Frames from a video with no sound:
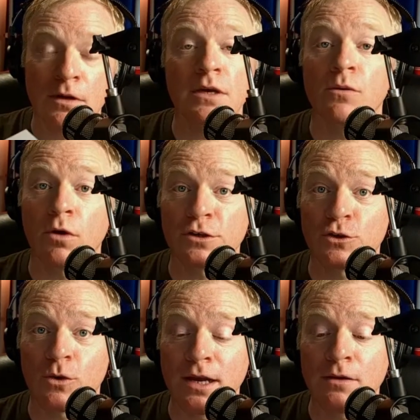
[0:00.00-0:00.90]
It worked
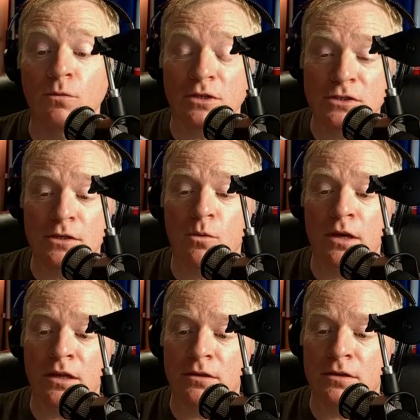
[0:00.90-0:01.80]
great. Worked so
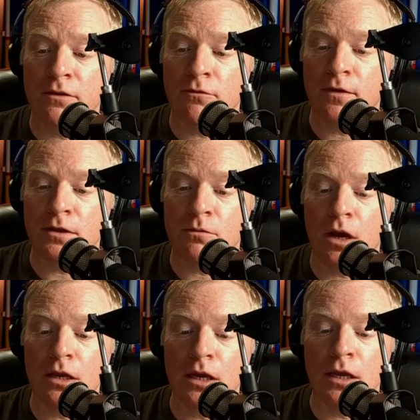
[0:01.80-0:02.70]
well I could never find the
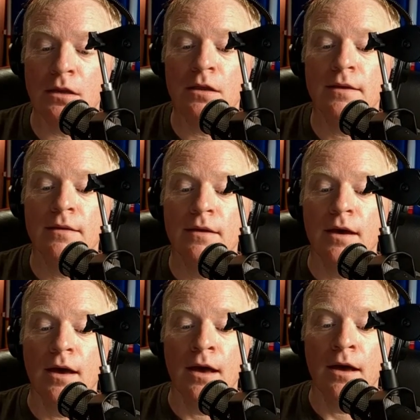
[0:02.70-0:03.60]
rocket again.
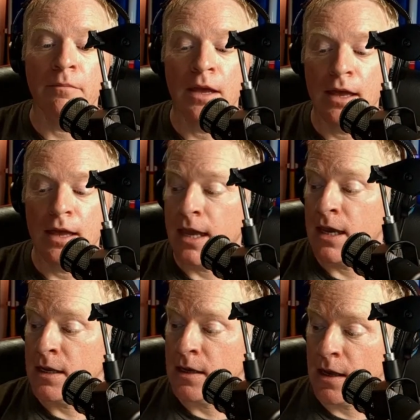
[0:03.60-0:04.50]

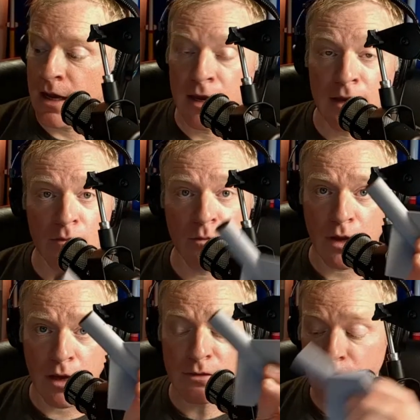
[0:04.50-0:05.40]
And
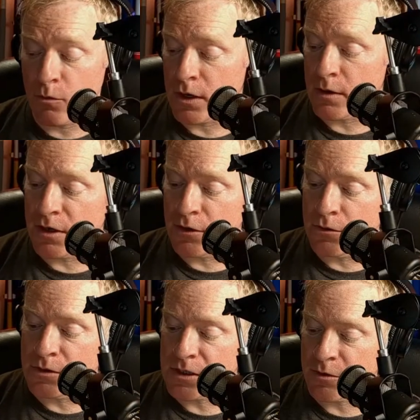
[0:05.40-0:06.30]
so what I'm going to
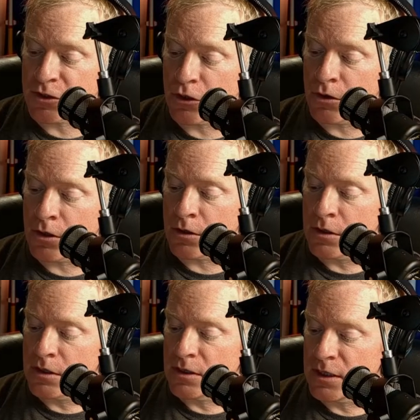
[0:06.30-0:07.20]
do is I'm going to show you
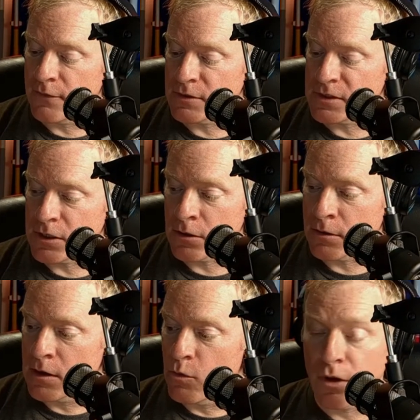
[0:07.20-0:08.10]
the difference here.
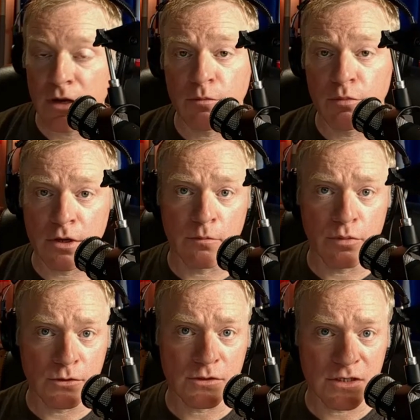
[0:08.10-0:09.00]
We're going to put a
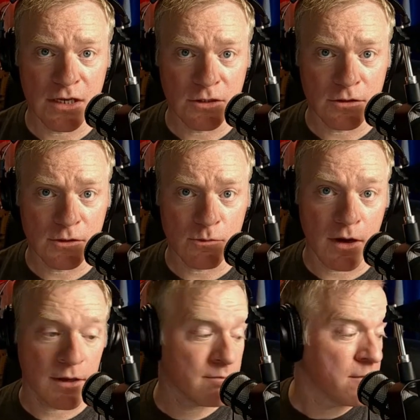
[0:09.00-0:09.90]
booster stage on this
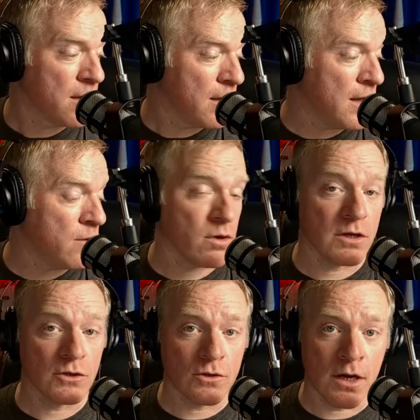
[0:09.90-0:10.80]
rocket, and we're going
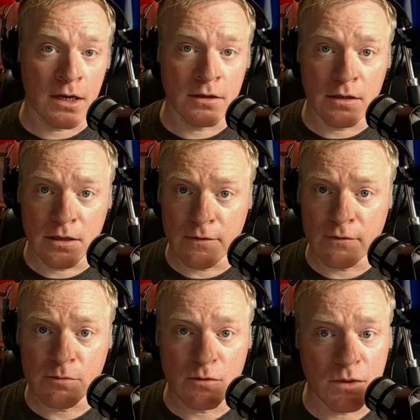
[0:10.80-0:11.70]
to try the
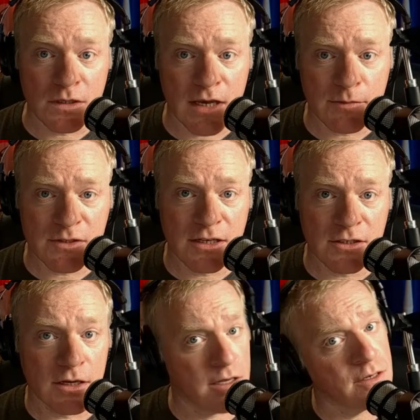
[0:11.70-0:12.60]
difference between gap
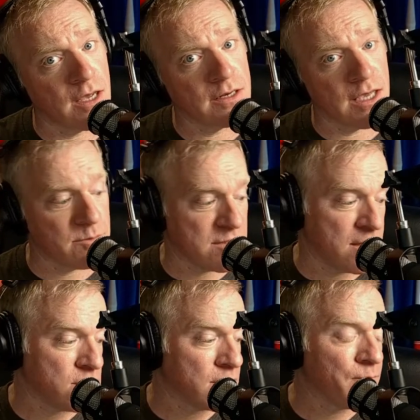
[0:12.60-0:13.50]
staging and non-gap
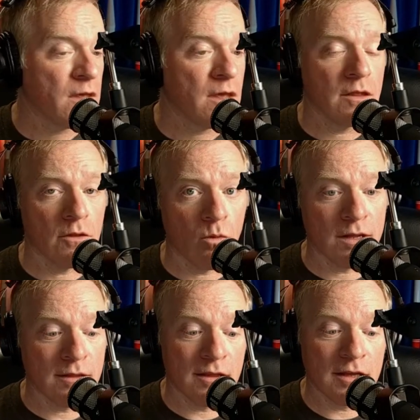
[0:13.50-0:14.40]
staging. The
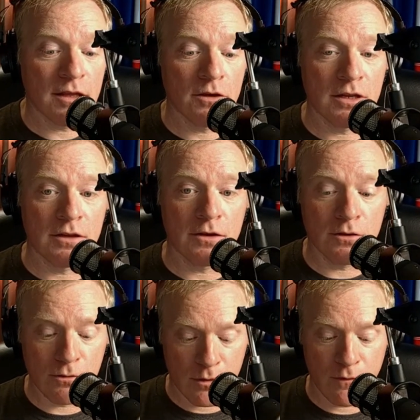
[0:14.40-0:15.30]
one thing that you need to
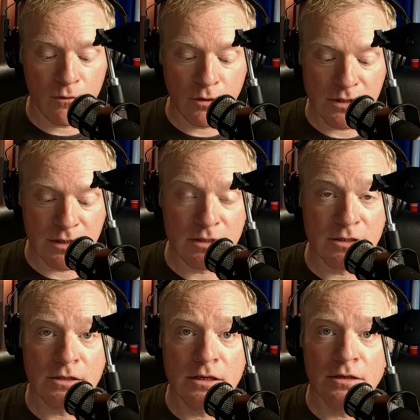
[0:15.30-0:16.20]
do, of course,
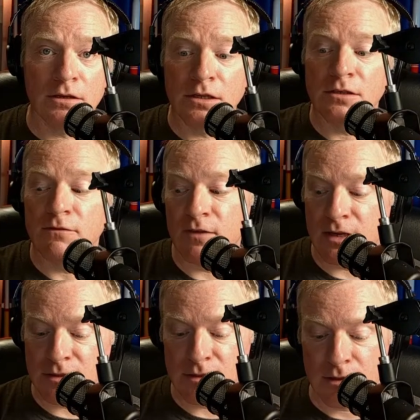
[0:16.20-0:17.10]
is you need to
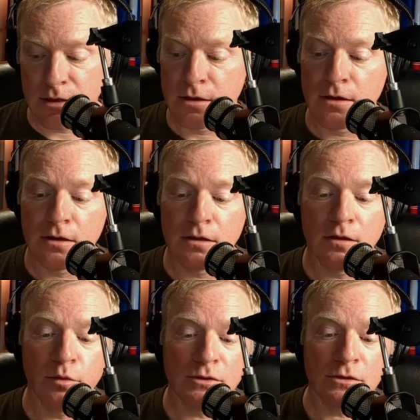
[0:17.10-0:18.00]
vent the
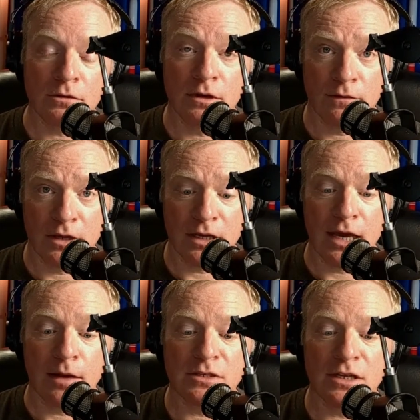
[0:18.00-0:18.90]
booster if you're going to
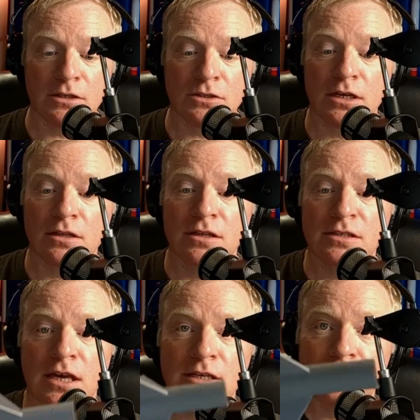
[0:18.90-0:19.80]
gap stage. And in this case,